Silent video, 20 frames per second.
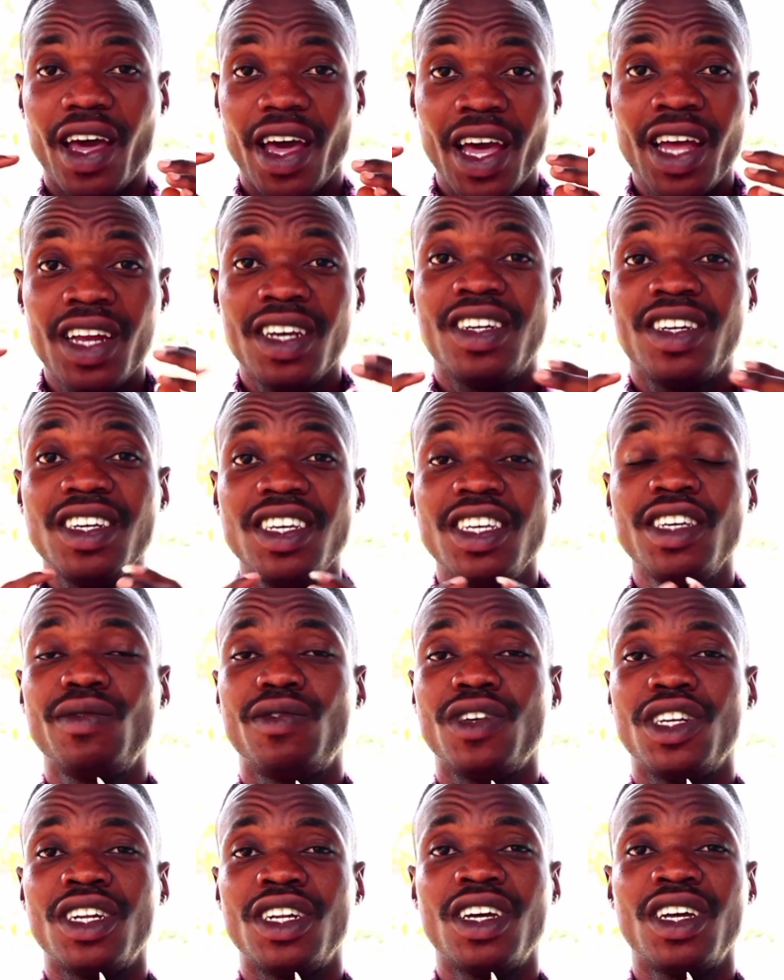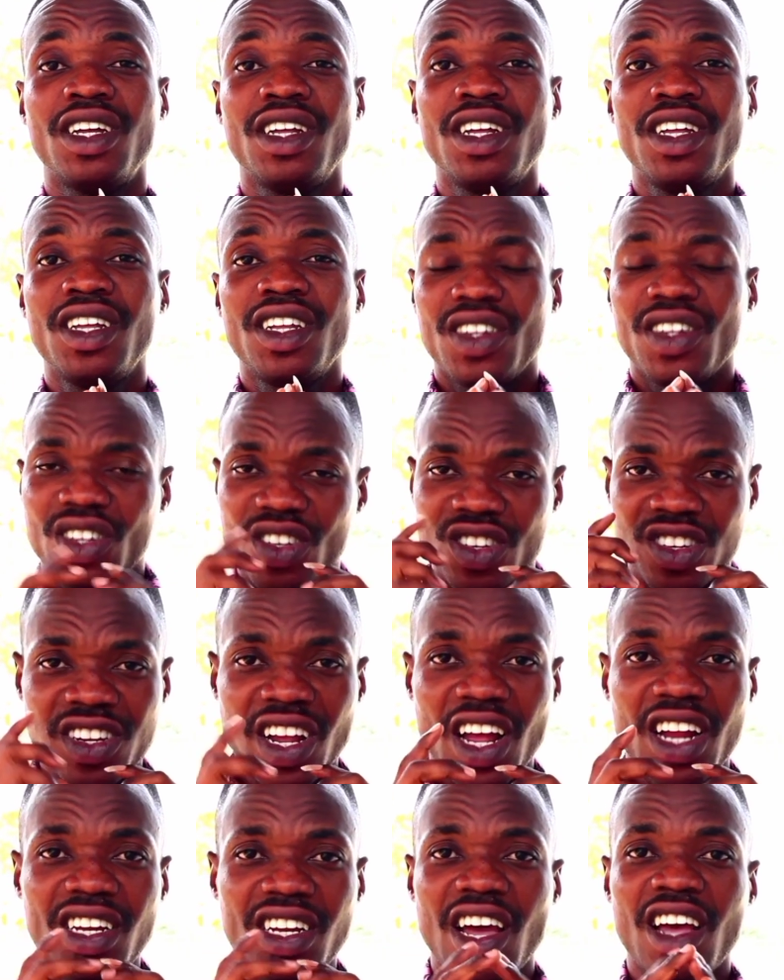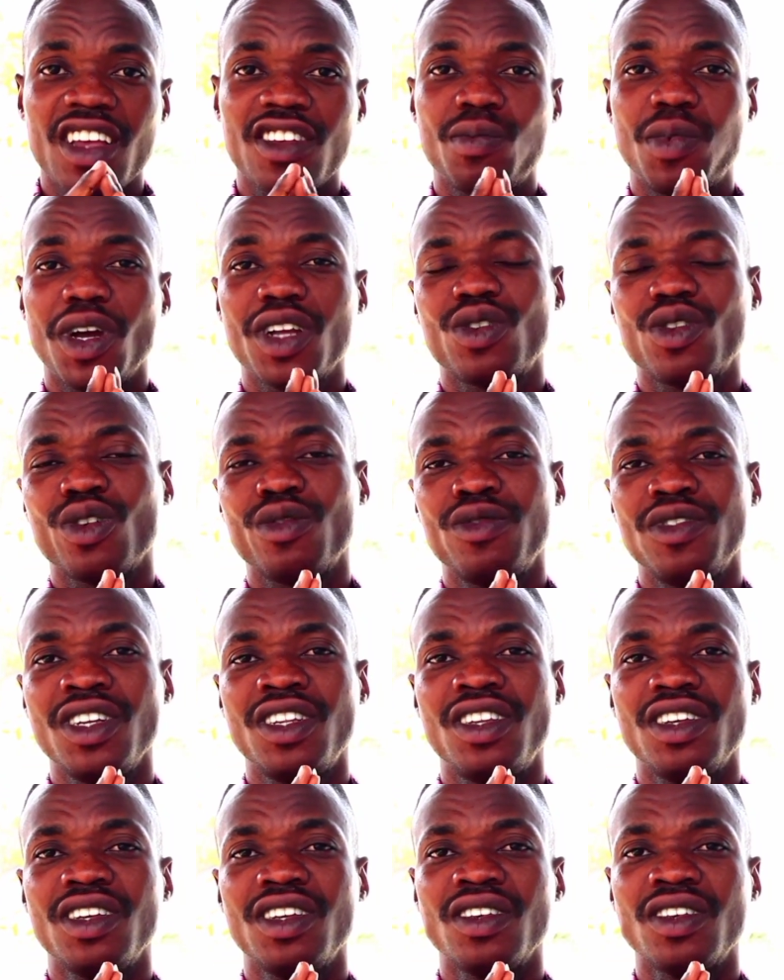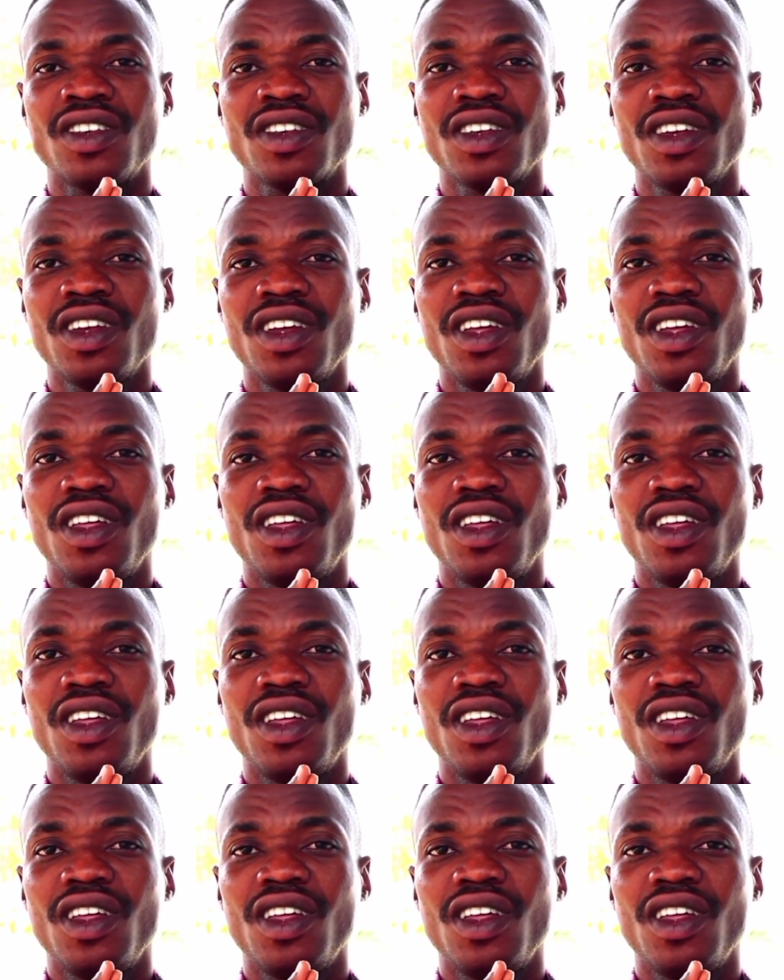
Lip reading: and even the sad aspect of it is